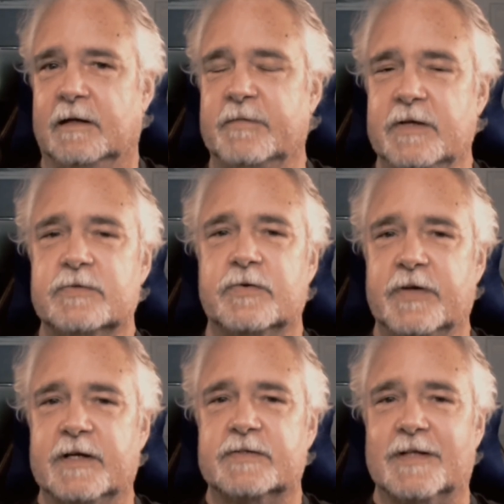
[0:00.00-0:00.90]
I mean, these are
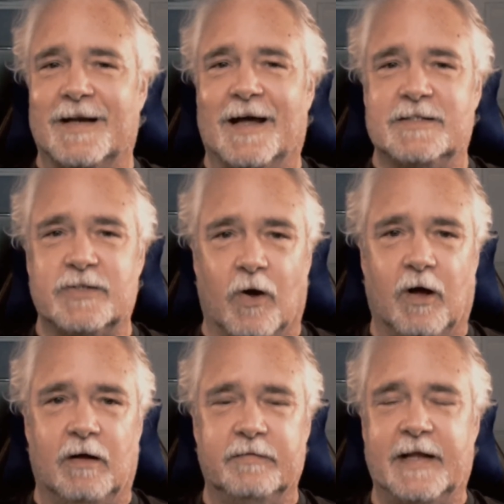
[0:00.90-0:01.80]
things that I
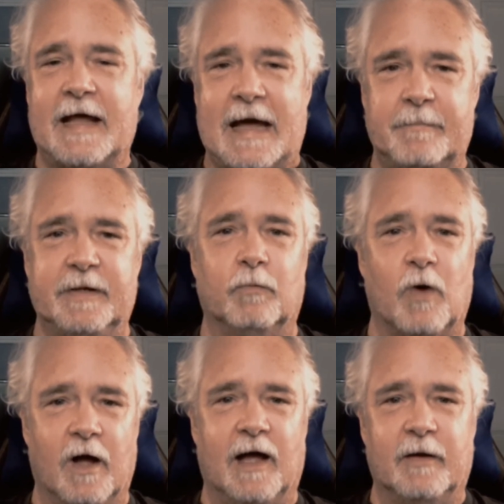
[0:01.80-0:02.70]
saw that happened
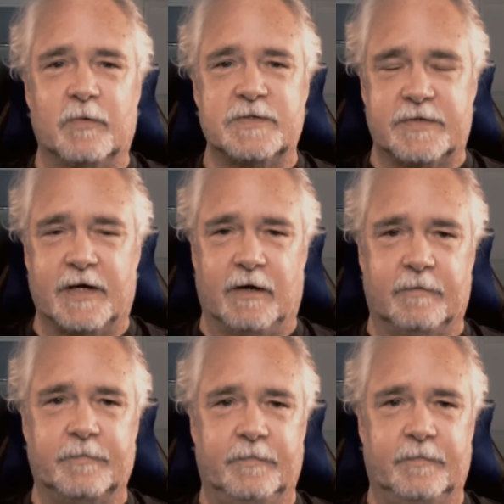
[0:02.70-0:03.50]
while I was there.